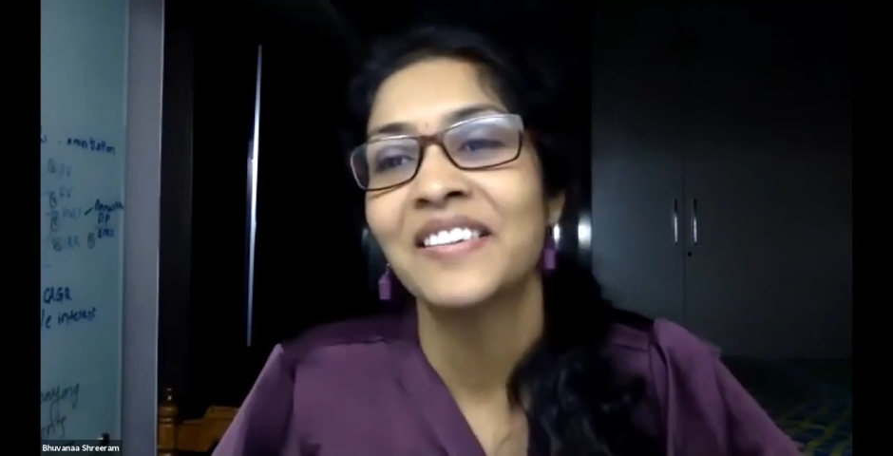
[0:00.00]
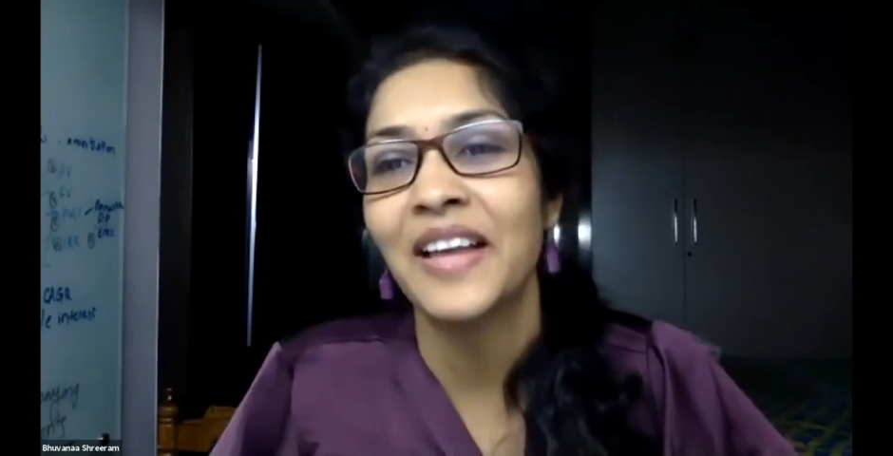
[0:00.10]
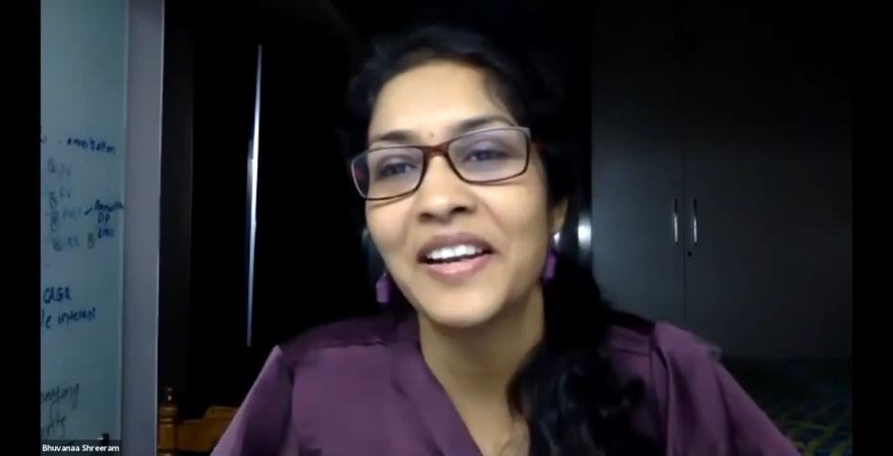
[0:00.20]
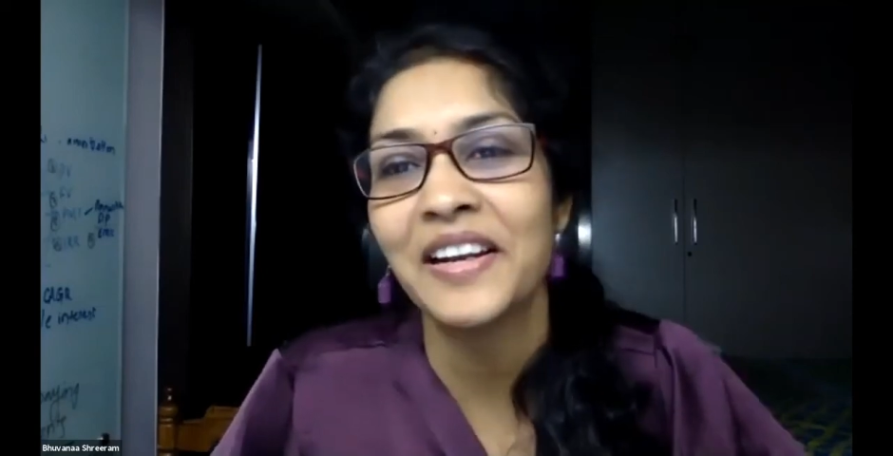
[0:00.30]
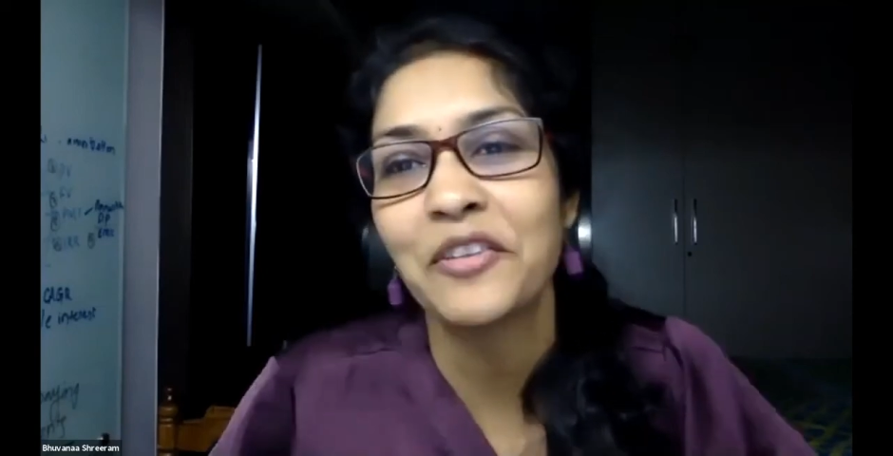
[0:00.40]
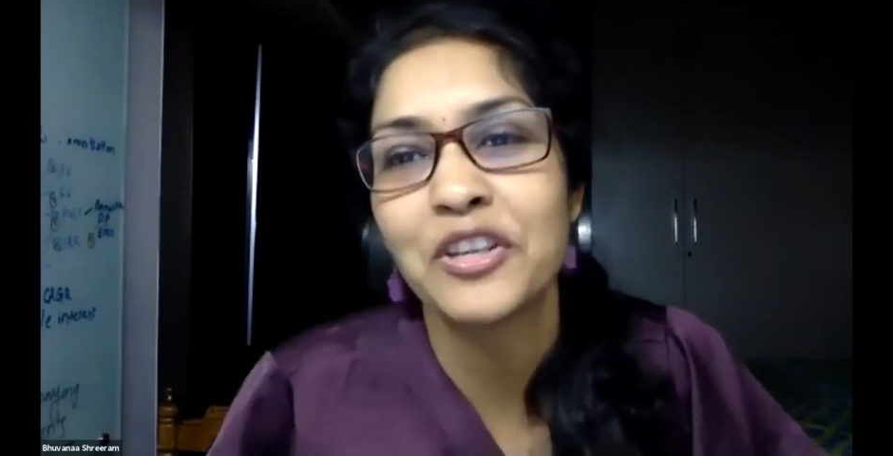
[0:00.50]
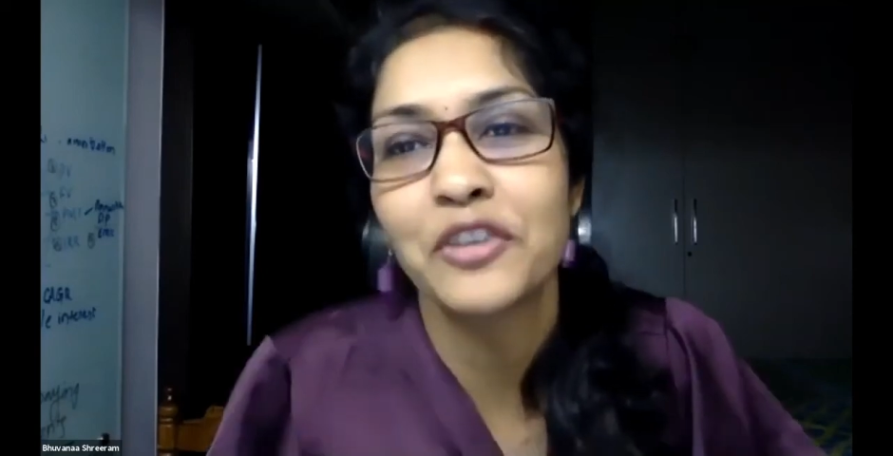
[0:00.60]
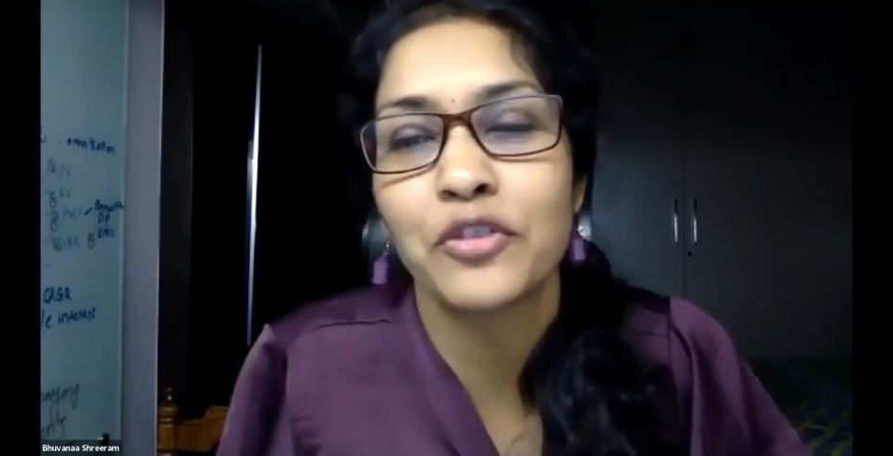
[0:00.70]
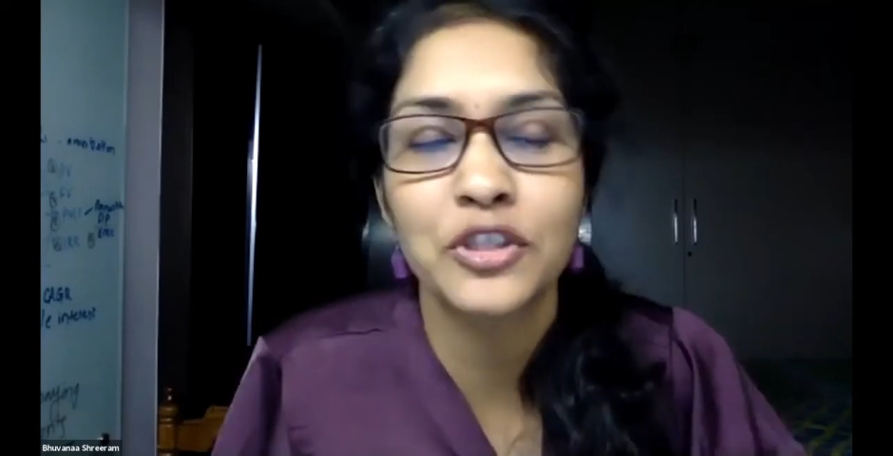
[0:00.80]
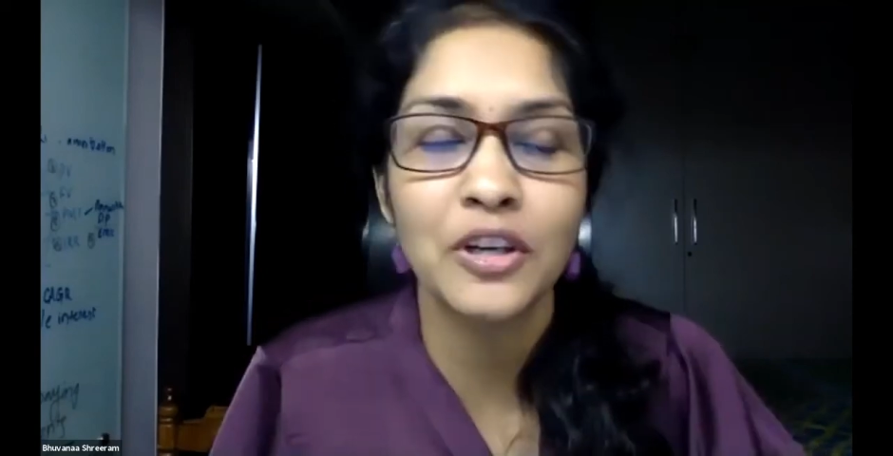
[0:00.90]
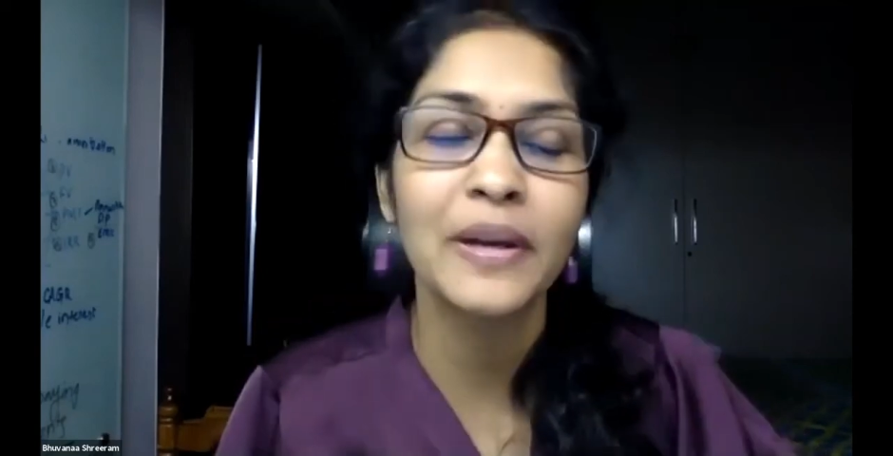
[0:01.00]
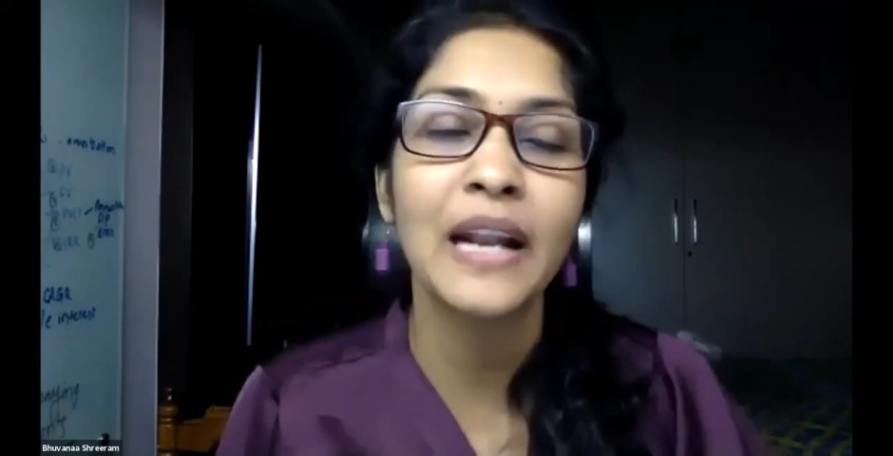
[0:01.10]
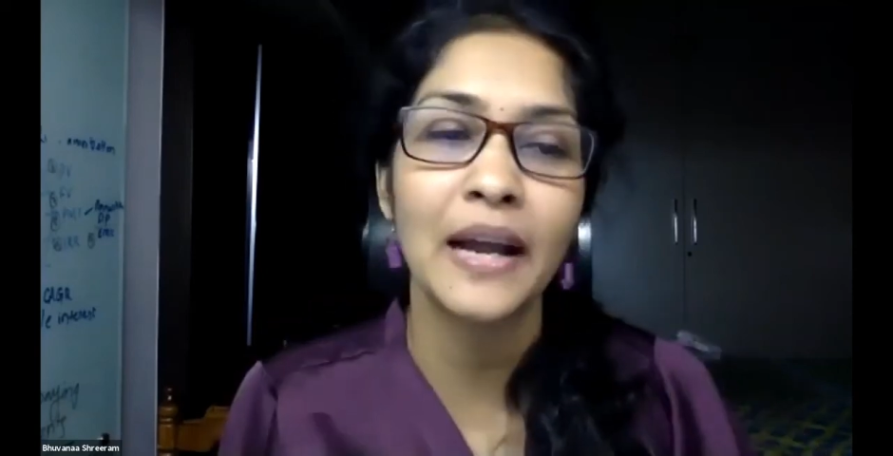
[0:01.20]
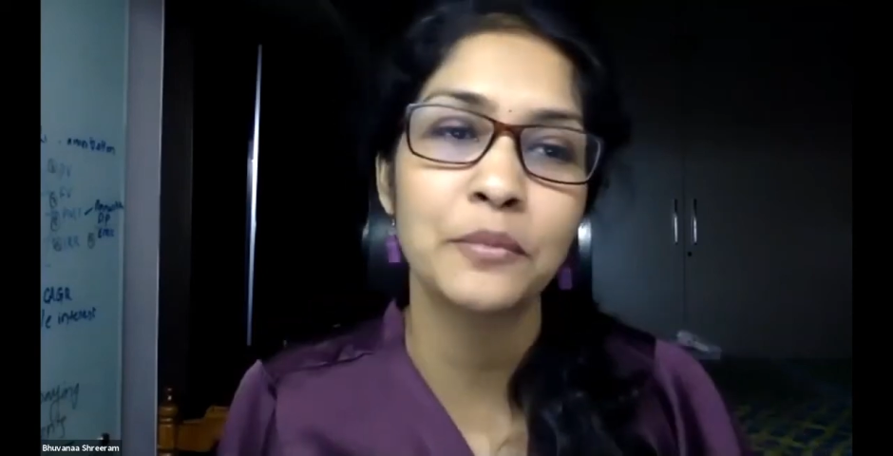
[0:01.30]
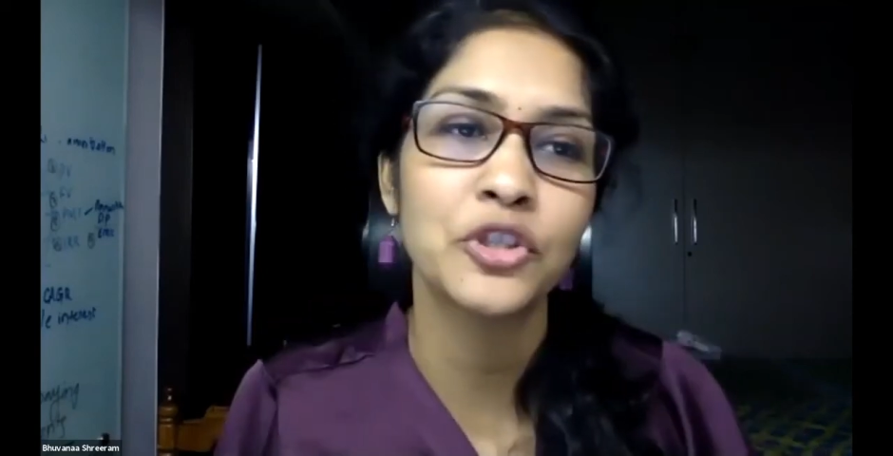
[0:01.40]
Than an FD for sure. I mean,
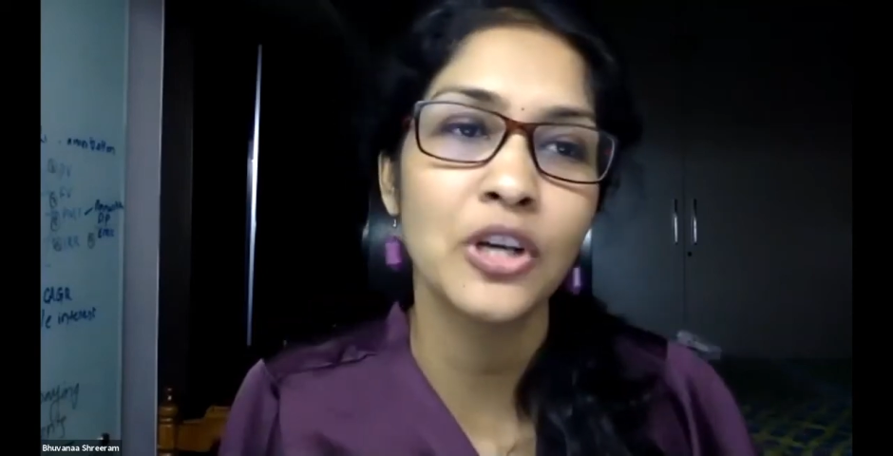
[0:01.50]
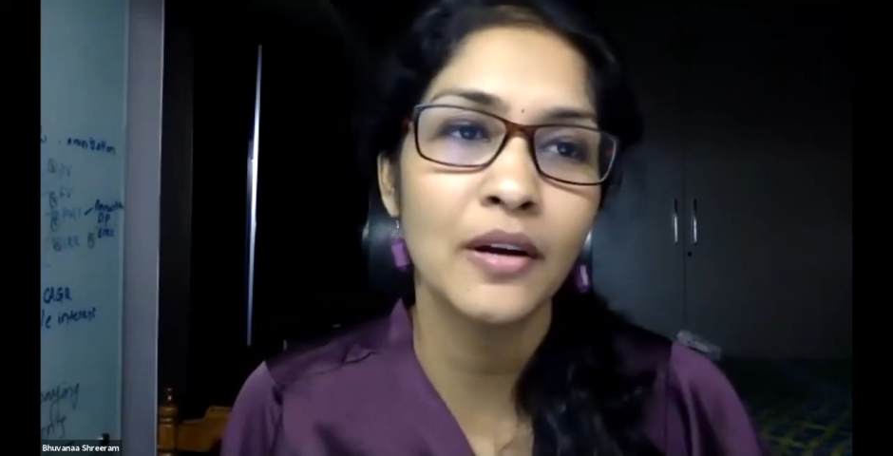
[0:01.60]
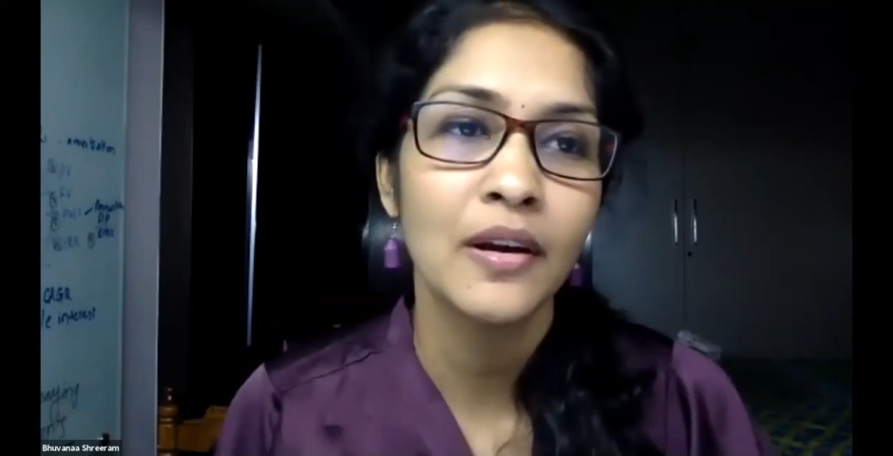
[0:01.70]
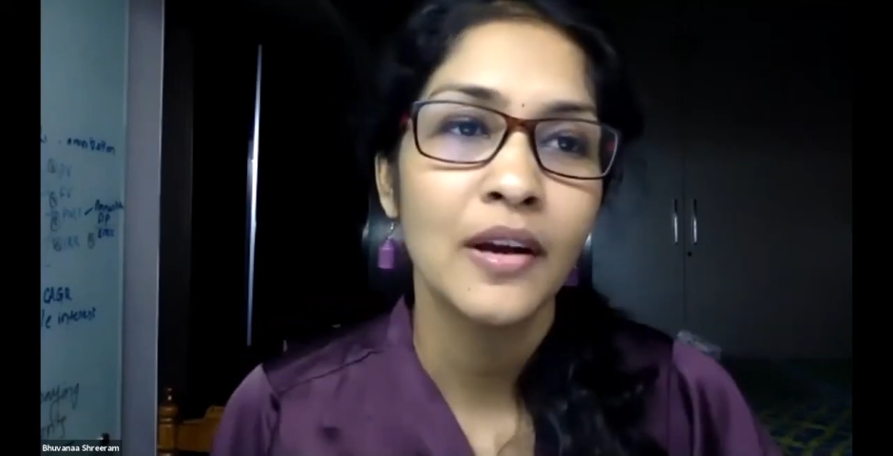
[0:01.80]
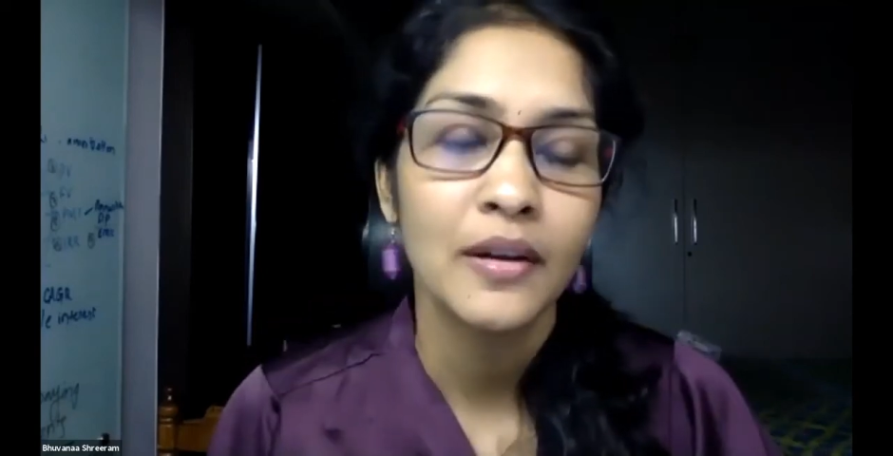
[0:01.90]
I'm sure